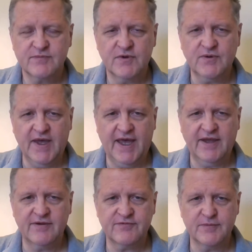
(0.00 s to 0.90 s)
okay,
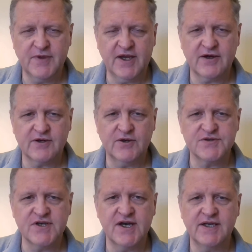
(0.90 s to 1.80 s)
and from there it
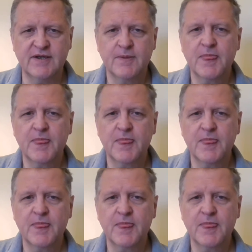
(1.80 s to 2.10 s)
goes on,